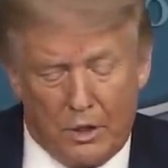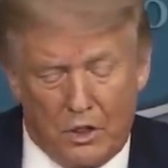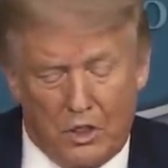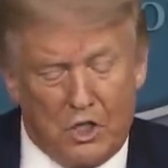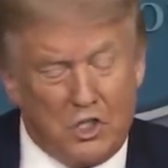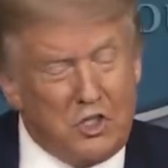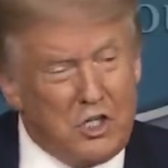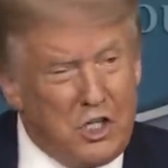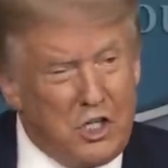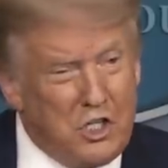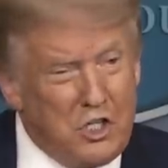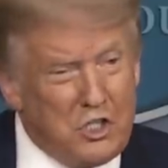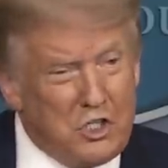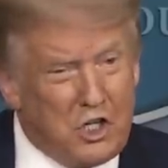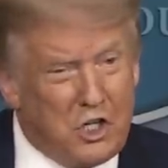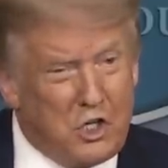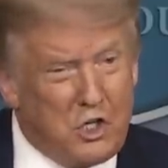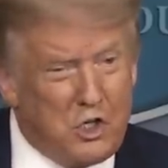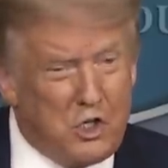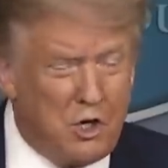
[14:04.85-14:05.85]
disease
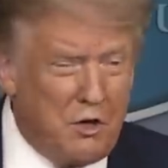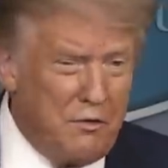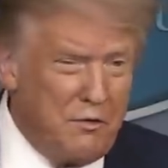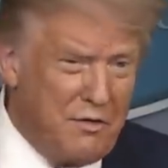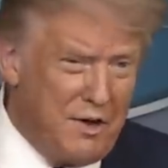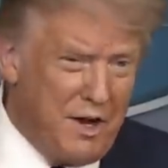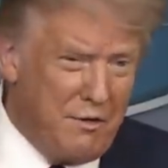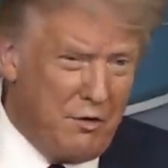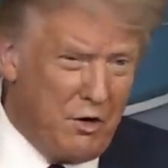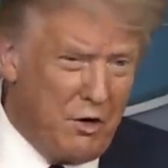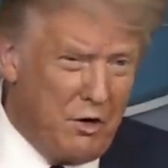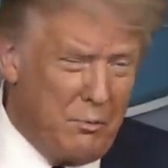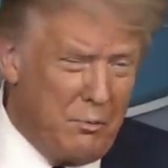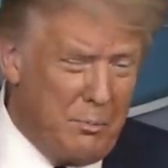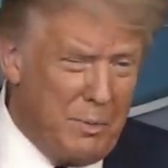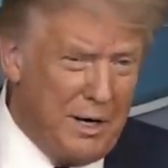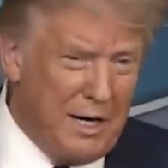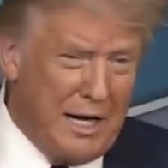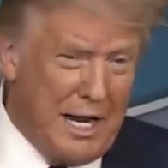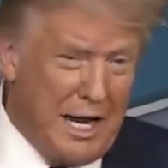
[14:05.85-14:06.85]
that should have never
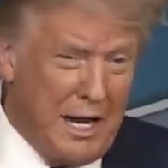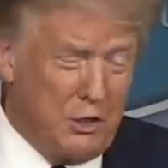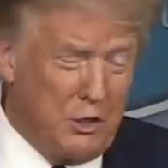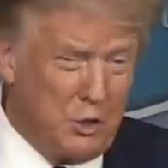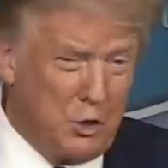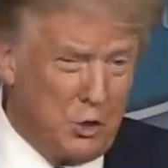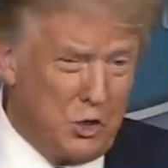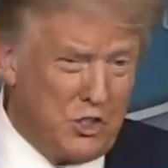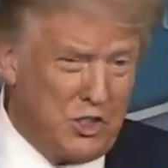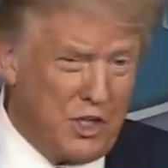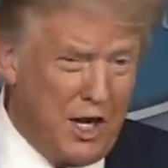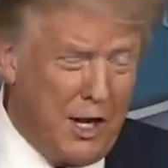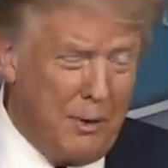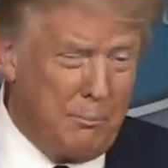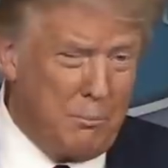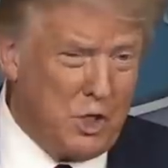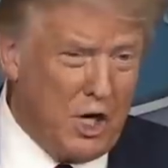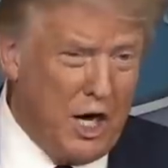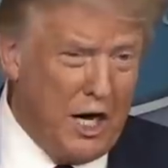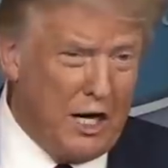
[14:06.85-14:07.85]
been allowed to
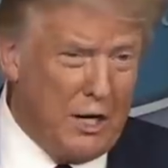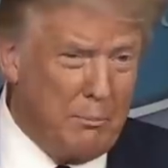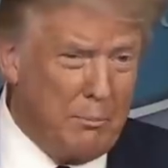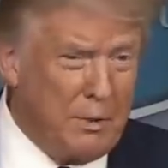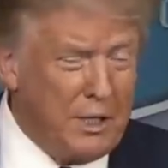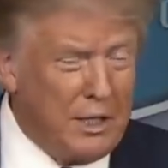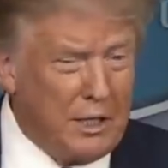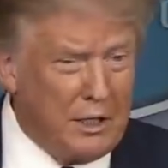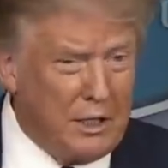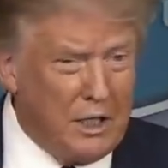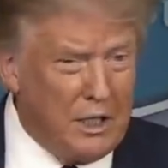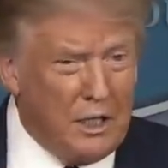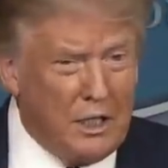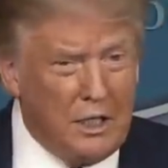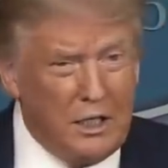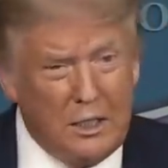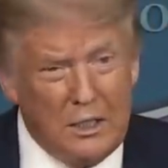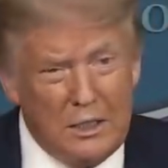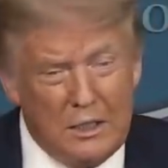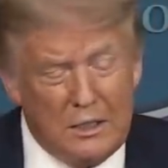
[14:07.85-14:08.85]
escape China, but it
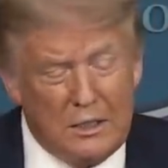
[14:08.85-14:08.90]
did.